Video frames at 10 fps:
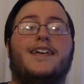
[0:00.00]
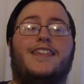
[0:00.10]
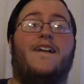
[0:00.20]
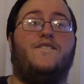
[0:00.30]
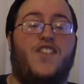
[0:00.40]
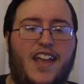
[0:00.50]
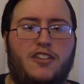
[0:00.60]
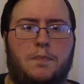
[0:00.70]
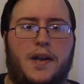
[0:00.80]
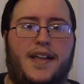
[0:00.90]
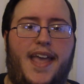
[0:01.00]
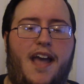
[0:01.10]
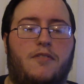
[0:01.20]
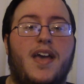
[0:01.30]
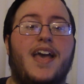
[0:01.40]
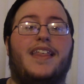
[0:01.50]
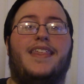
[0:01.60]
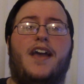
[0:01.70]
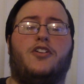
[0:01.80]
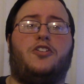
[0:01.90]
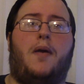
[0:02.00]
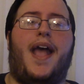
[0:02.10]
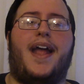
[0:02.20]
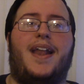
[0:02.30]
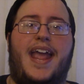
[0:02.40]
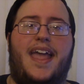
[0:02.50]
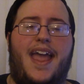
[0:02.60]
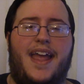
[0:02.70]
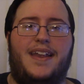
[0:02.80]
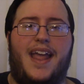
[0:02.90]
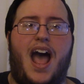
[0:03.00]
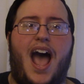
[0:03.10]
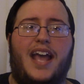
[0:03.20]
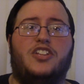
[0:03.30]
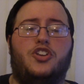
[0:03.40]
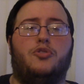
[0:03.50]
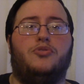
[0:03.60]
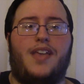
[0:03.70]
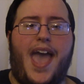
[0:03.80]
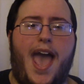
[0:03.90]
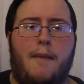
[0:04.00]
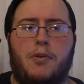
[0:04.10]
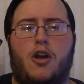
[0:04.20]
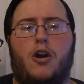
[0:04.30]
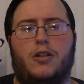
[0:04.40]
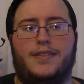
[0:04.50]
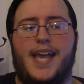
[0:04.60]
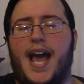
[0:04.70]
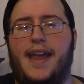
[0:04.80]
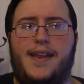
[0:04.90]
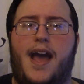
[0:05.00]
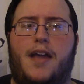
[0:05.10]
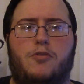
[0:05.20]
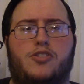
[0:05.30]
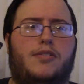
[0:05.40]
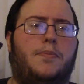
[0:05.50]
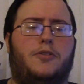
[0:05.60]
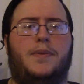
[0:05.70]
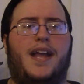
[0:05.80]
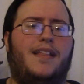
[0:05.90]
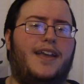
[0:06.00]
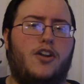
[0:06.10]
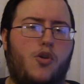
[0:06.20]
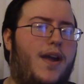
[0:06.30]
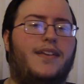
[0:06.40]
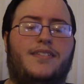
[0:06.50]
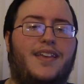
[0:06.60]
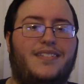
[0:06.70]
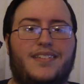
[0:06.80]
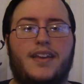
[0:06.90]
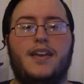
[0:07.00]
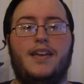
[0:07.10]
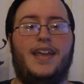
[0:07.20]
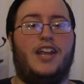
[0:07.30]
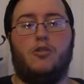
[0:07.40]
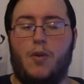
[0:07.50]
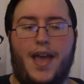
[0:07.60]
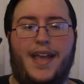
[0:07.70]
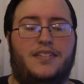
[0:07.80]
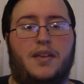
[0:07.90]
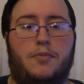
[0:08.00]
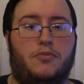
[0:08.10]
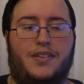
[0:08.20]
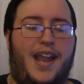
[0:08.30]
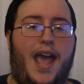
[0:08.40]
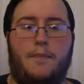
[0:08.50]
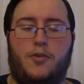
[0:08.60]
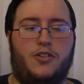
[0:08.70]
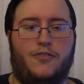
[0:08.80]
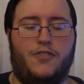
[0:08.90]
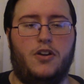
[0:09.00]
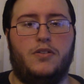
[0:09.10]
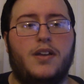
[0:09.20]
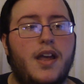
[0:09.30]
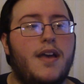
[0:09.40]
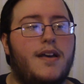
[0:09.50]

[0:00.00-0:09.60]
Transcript: the Facebook account. They also had a, an iTunes app called Tie Dye, which is supposed to be kind of like Craigslist in a way, except it was an app on your phone.